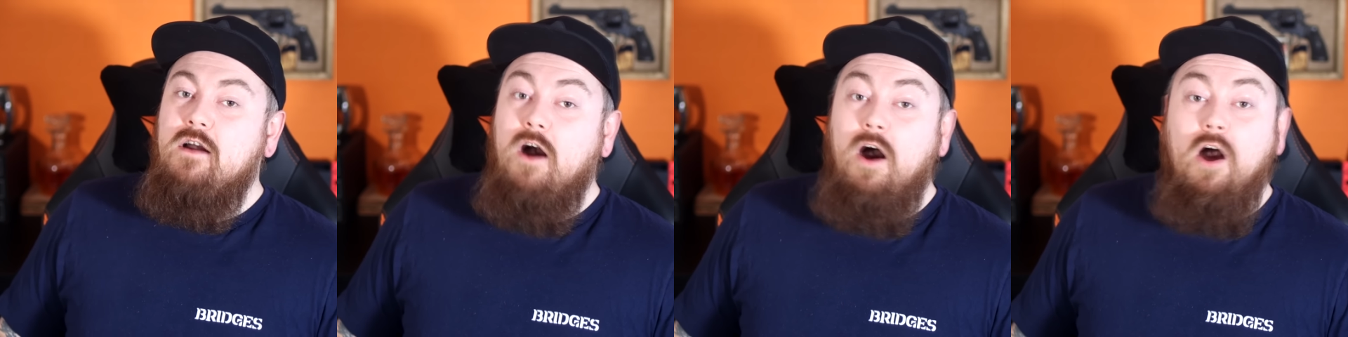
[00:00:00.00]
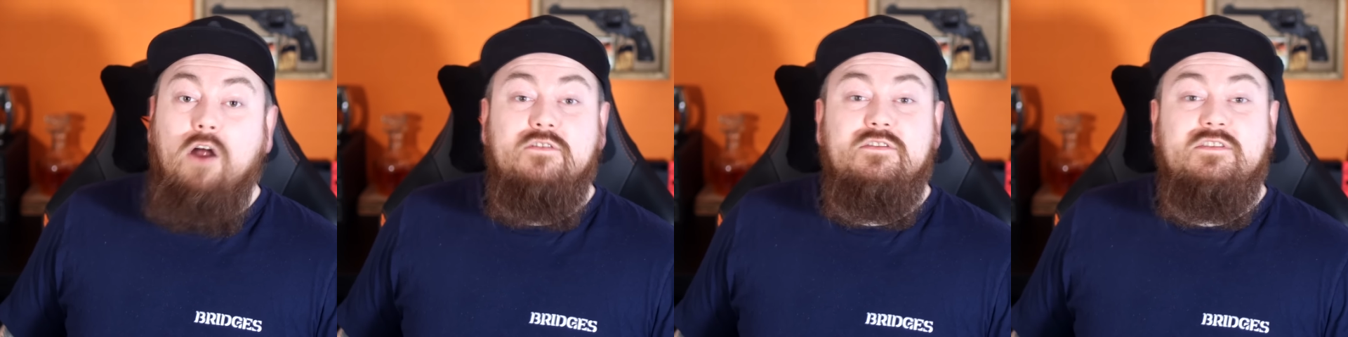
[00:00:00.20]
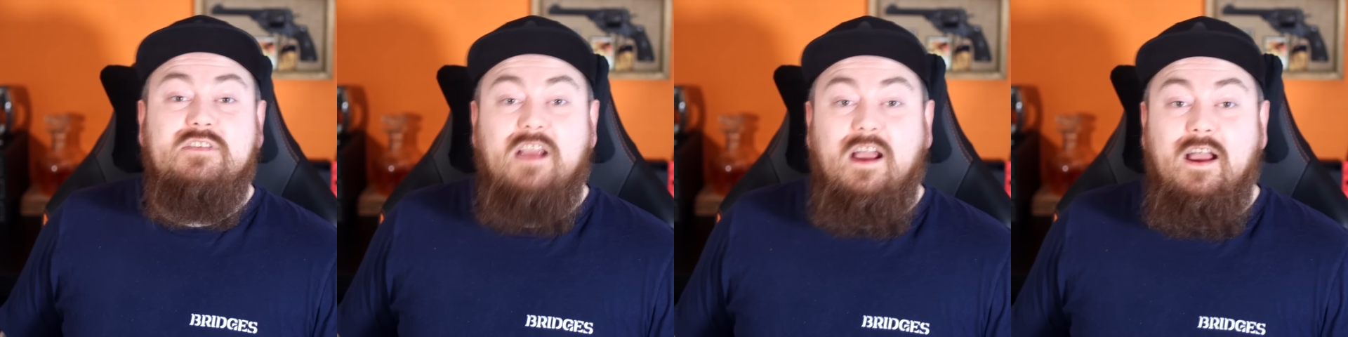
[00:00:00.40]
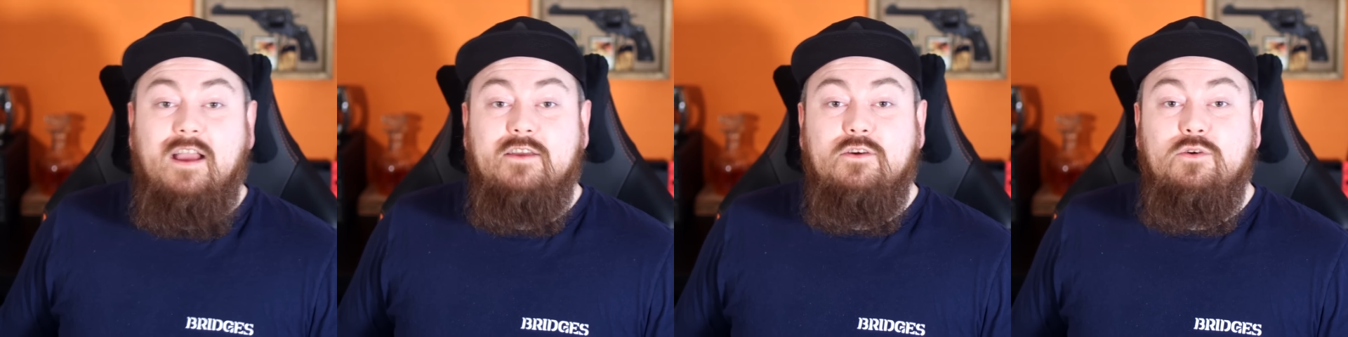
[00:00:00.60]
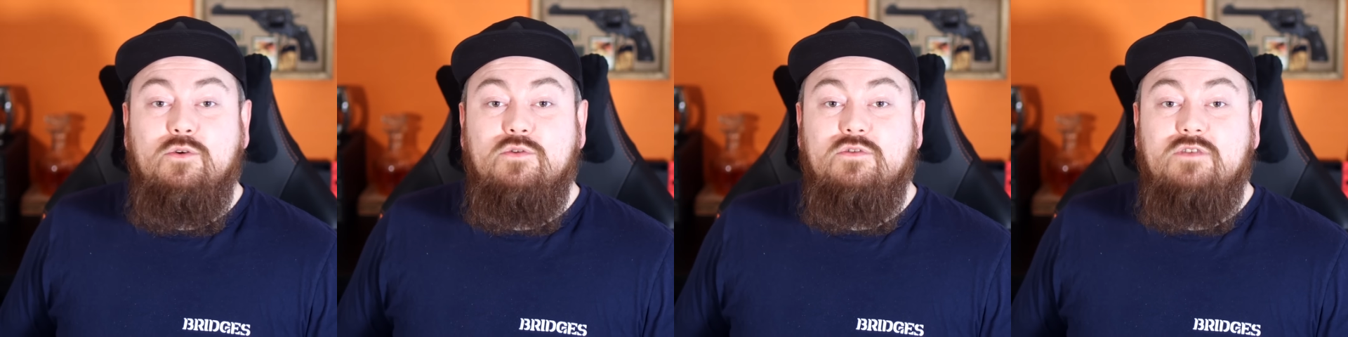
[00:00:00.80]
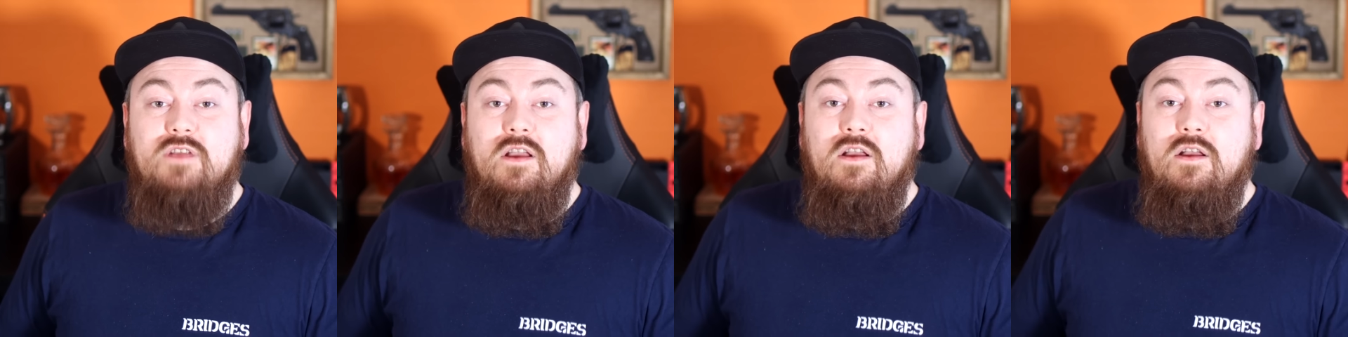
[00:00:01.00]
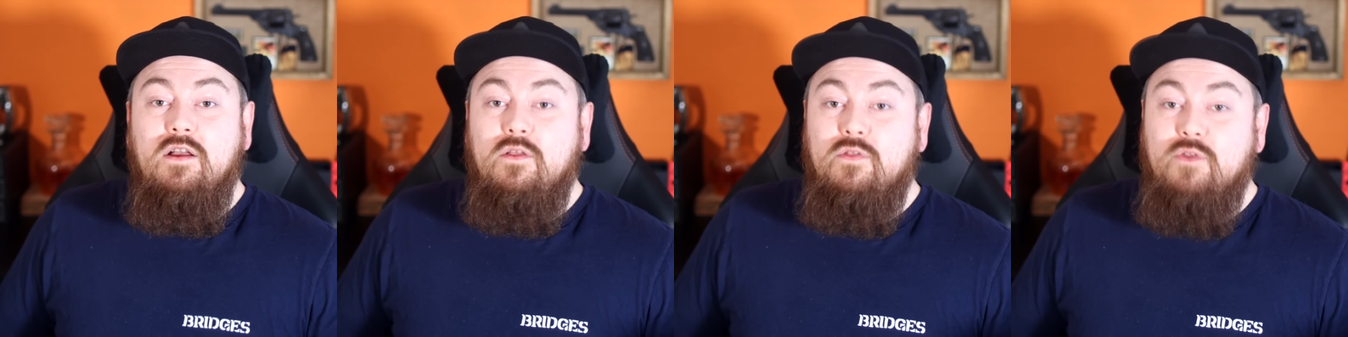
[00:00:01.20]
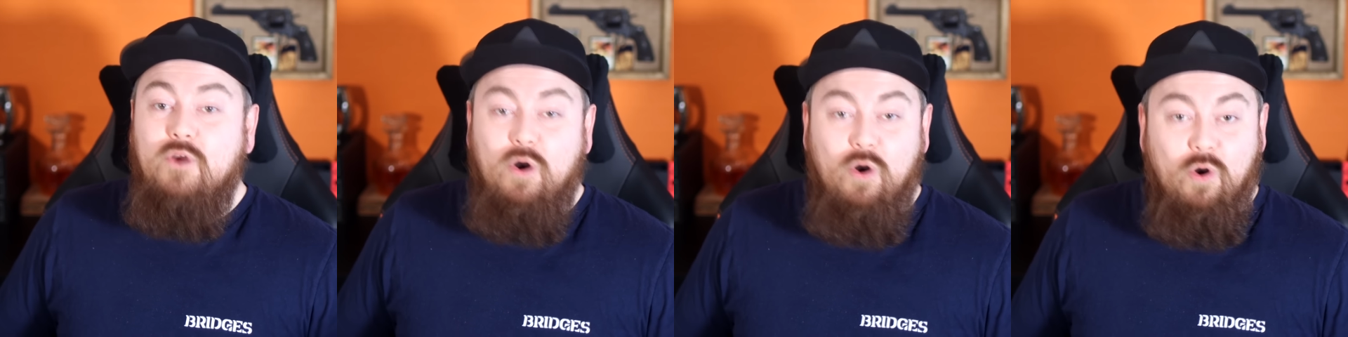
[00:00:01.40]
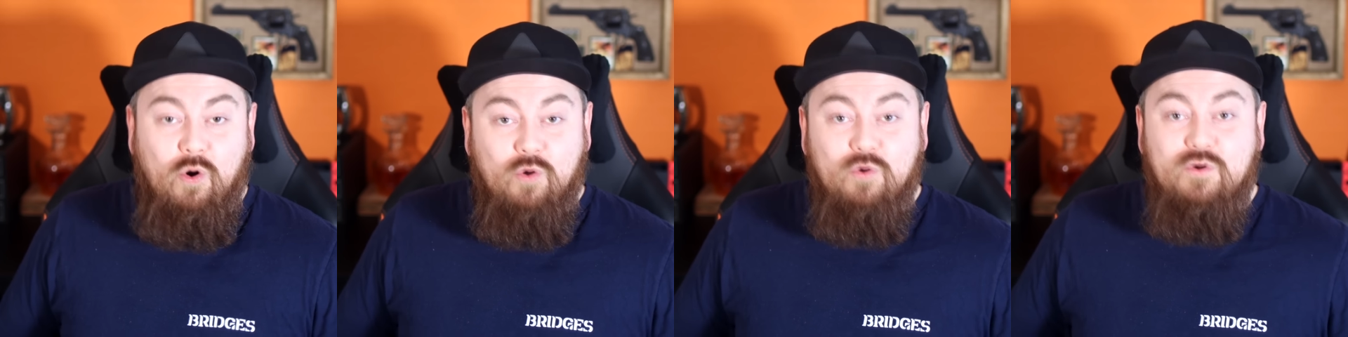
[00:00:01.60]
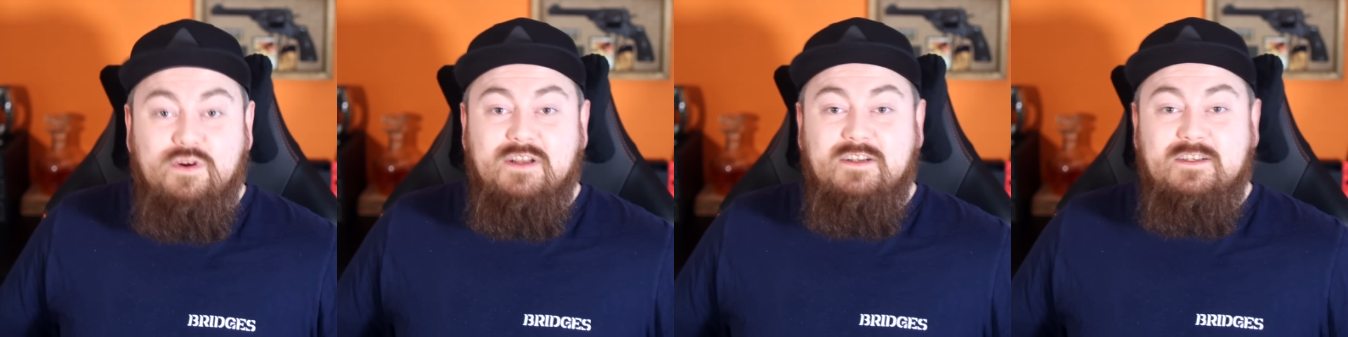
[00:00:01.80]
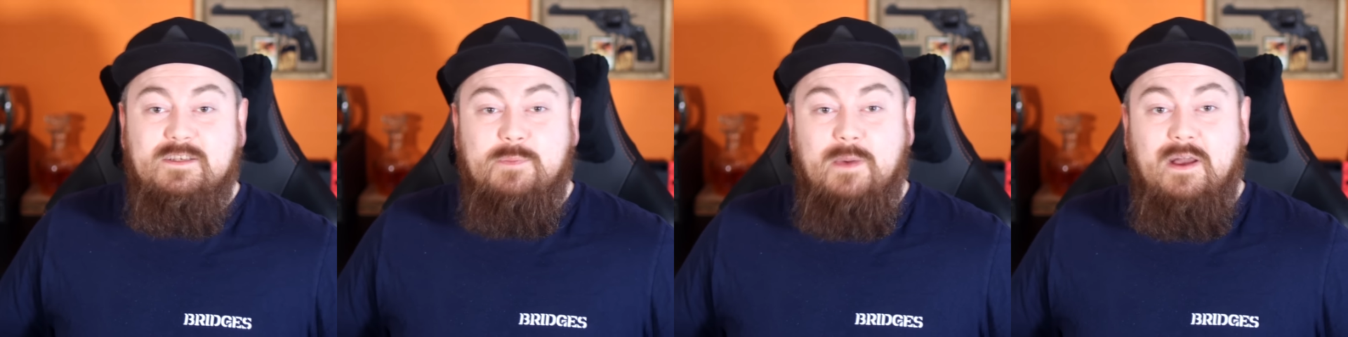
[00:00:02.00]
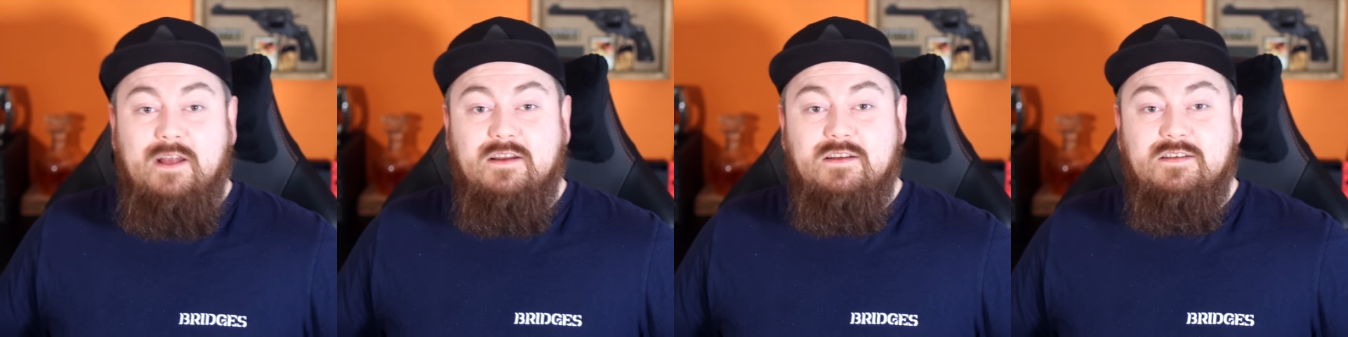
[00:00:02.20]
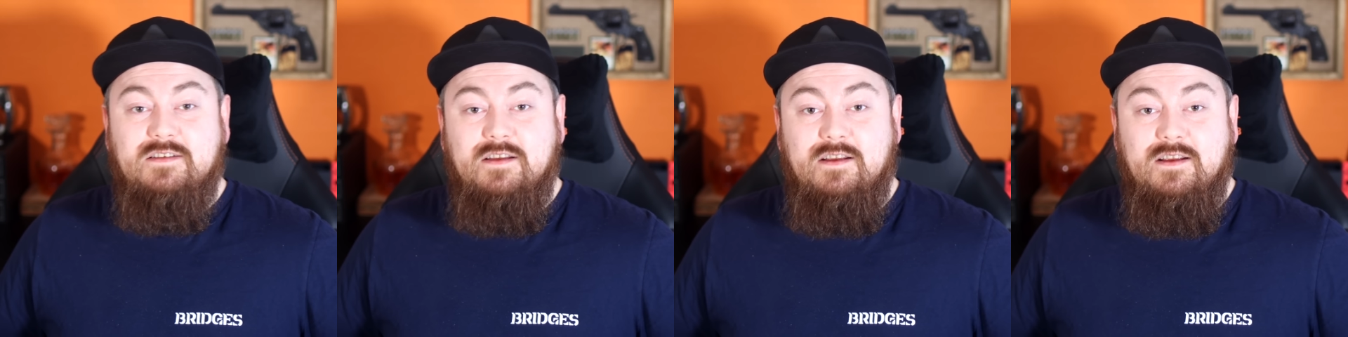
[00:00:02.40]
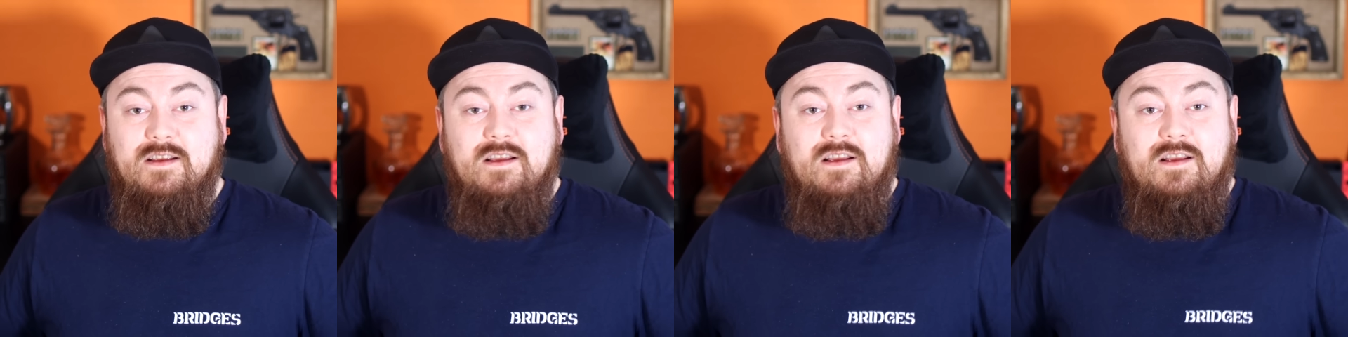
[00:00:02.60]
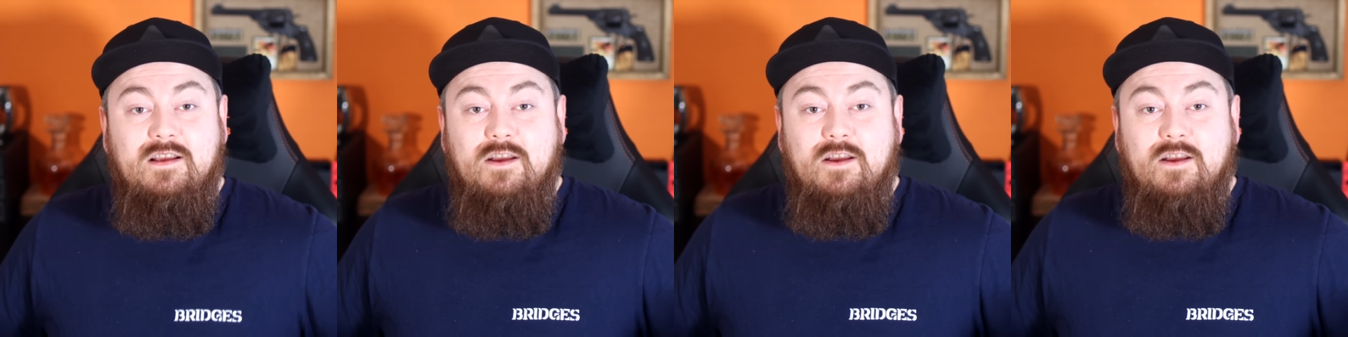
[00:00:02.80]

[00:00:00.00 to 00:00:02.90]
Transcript: untangled the whole conspiracy,